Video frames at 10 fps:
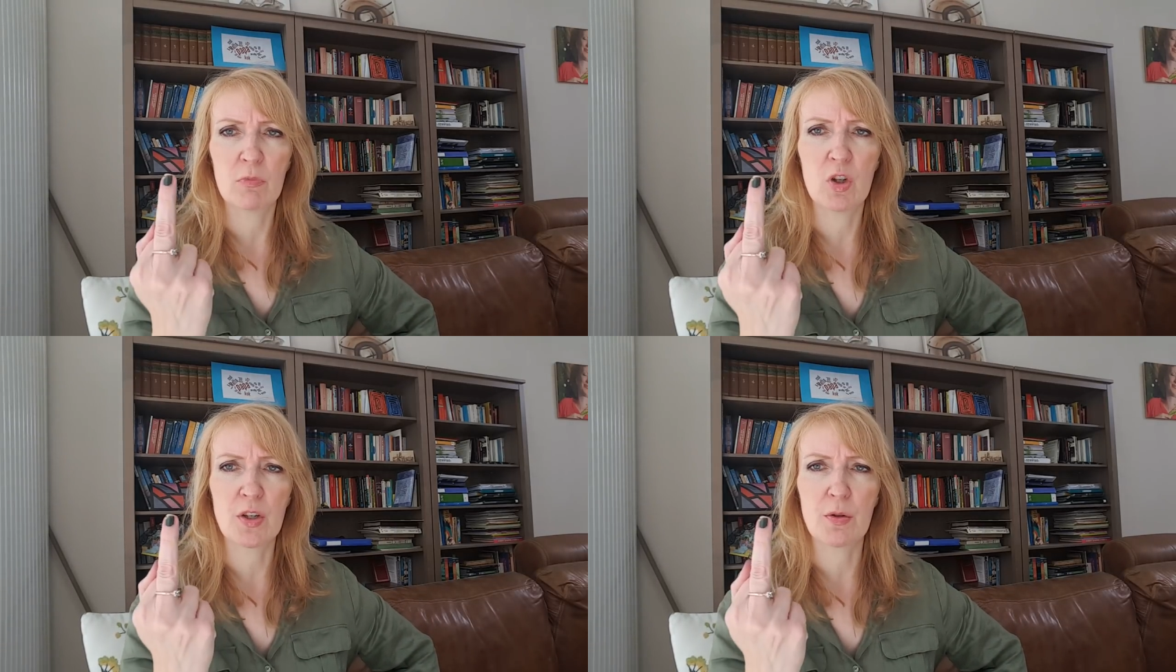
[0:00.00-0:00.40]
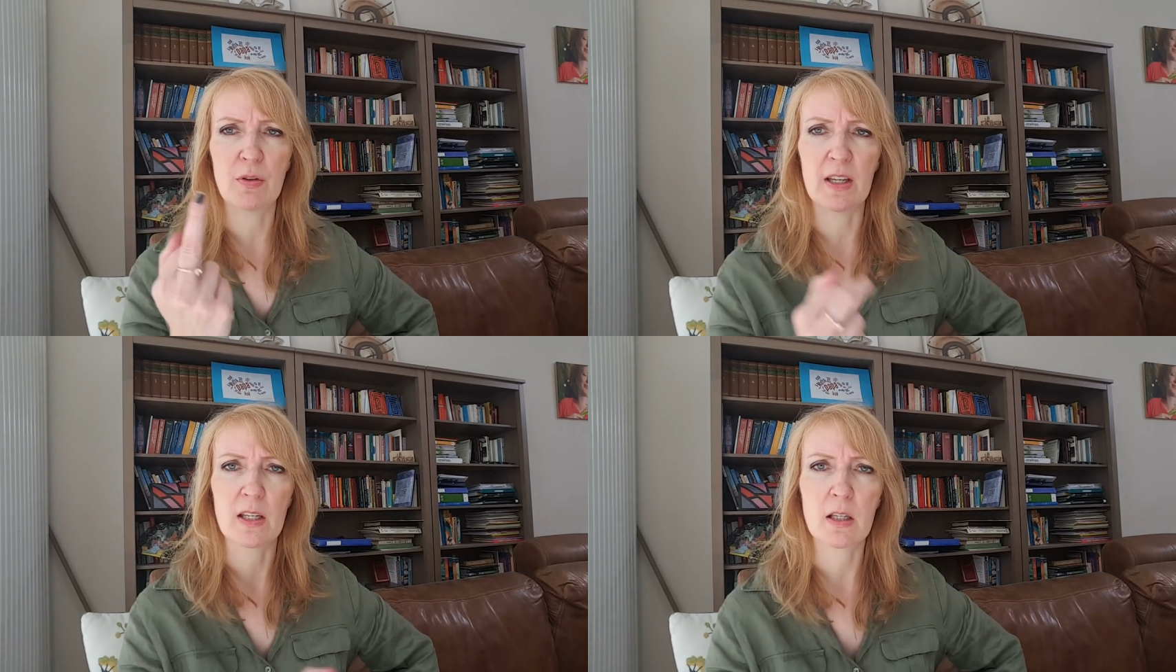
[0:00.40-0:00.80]
Just do
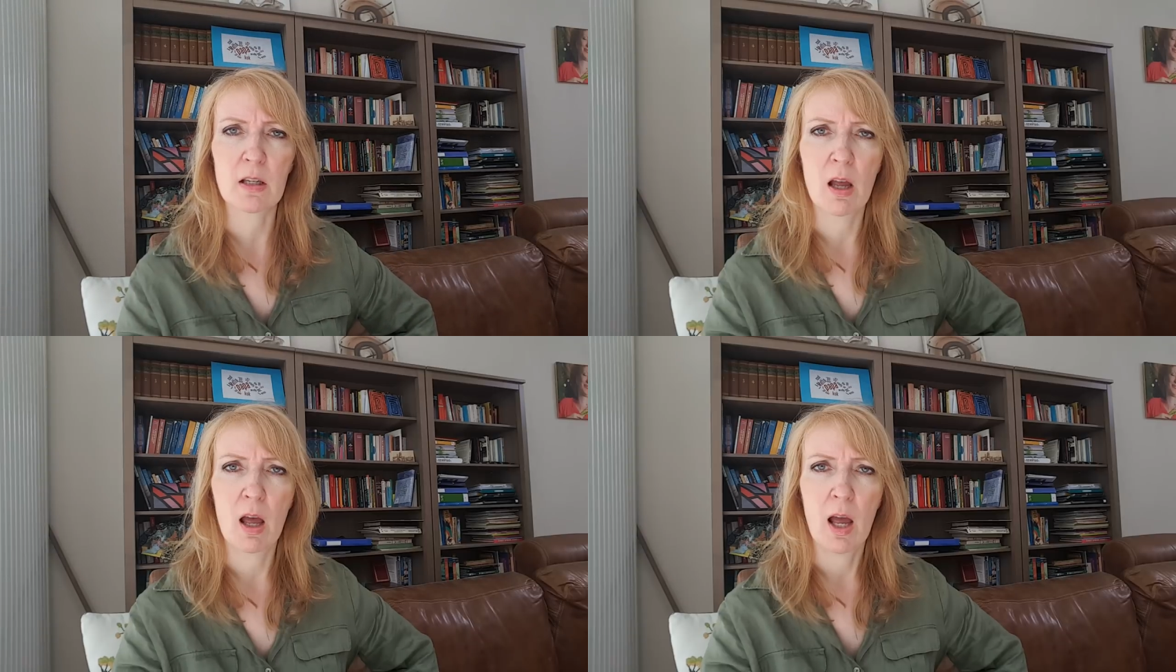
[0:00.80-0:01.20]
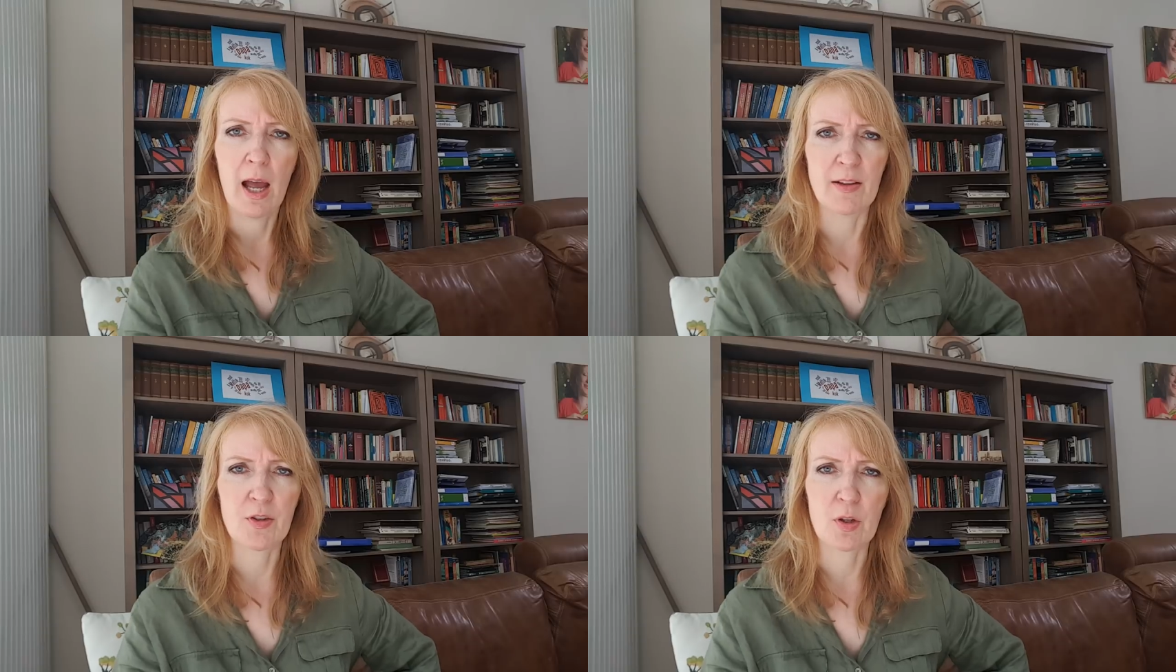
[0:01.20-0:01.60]
this
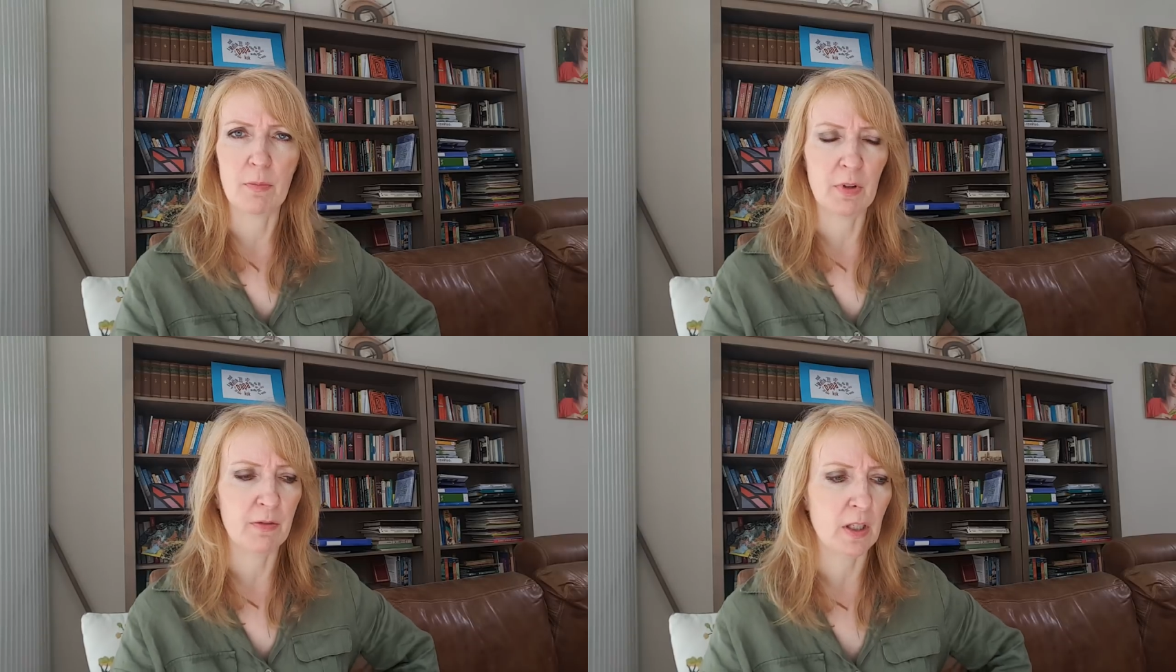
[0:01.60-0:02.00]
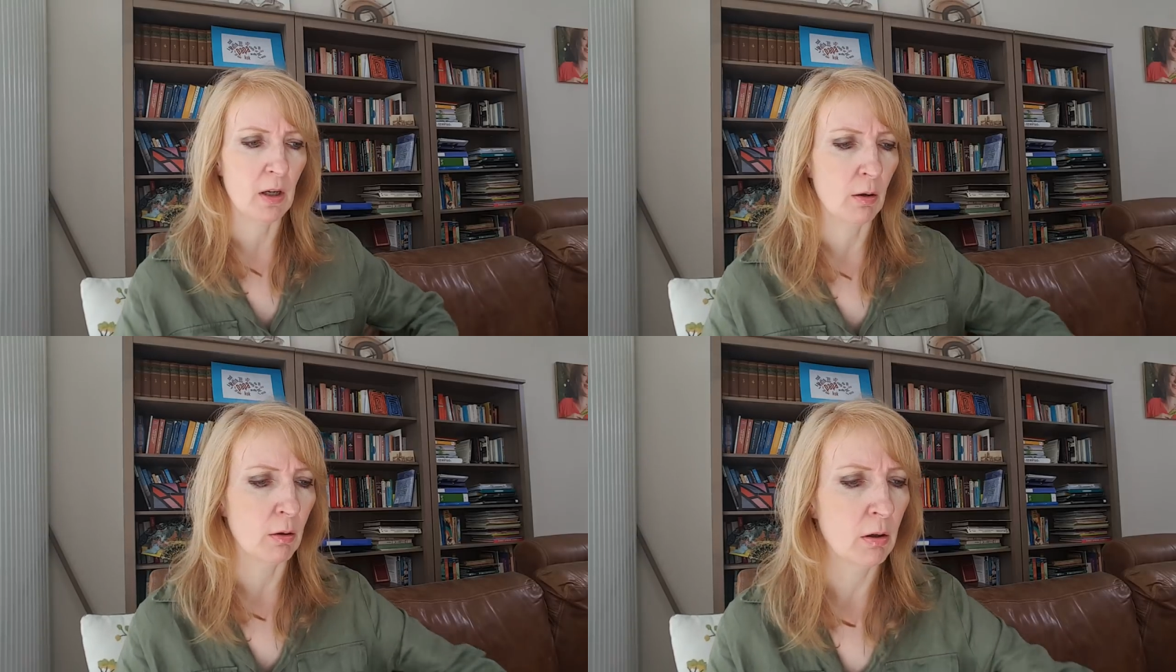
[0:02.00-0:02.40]
and stop the
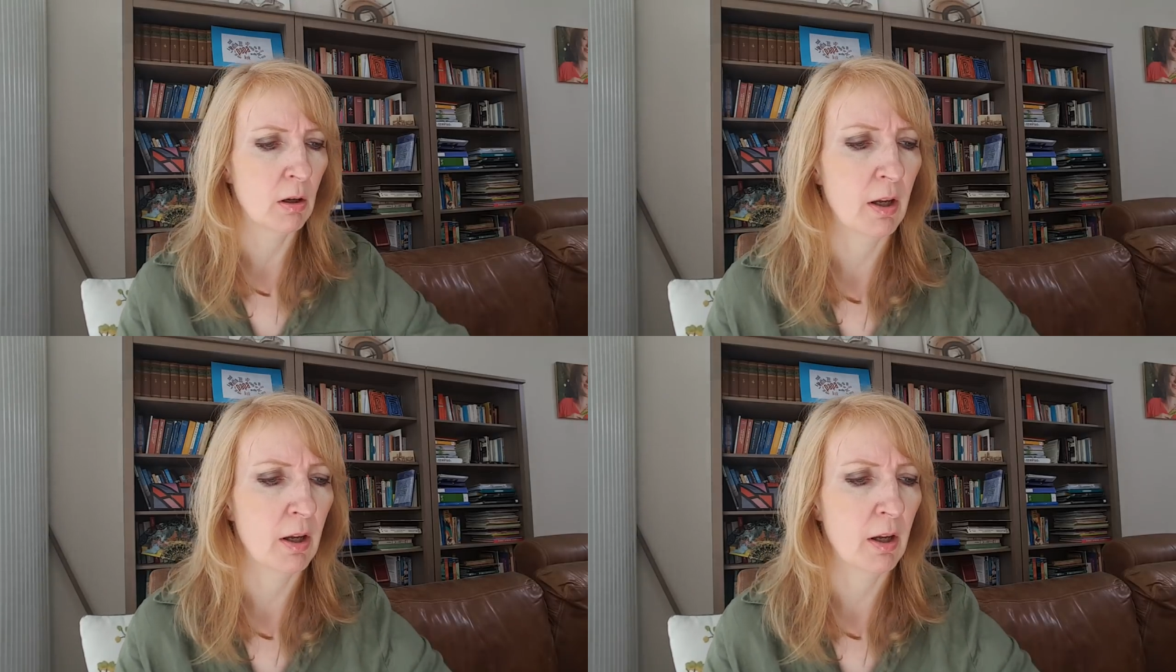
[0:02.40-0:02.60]
video.